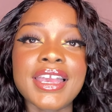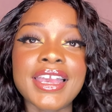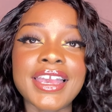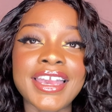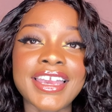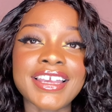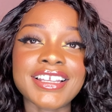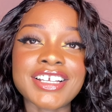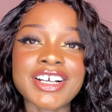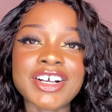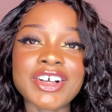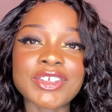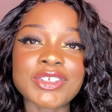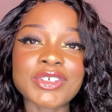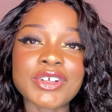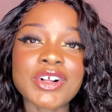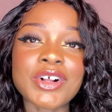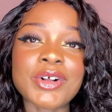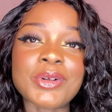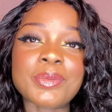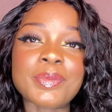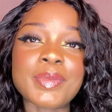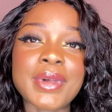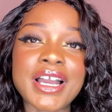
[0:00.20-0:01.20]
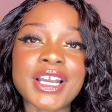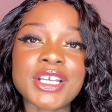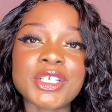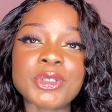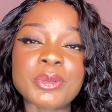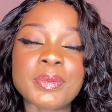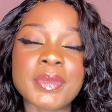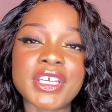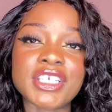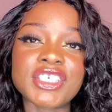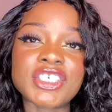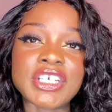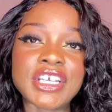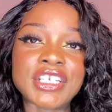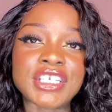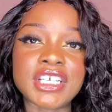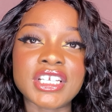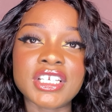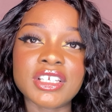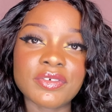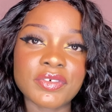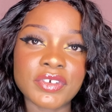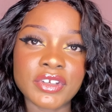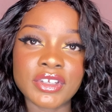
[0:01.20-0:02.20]
Hey loves, welcome back to my
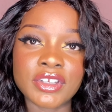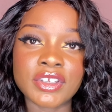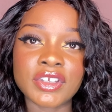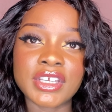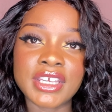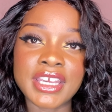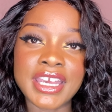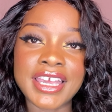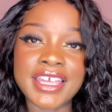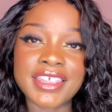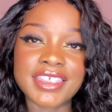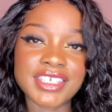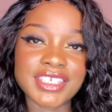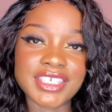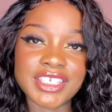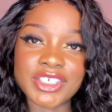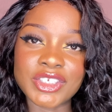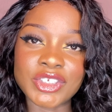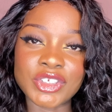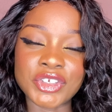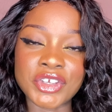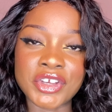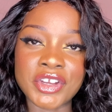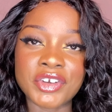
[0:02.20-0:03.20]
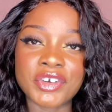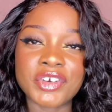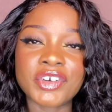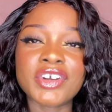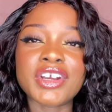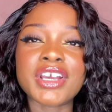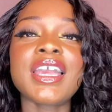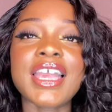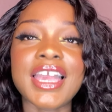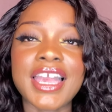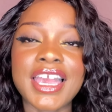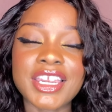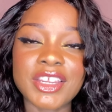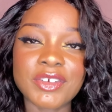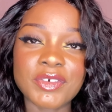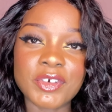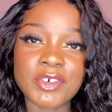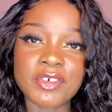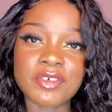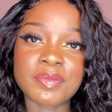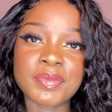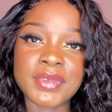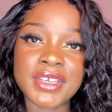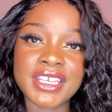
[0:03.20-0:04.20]
channel. If you're new here, this is Nyoero, and if
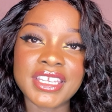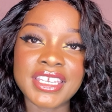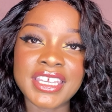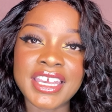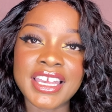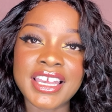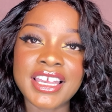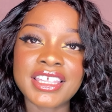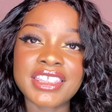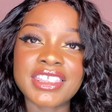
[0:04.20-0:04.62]
you've been here,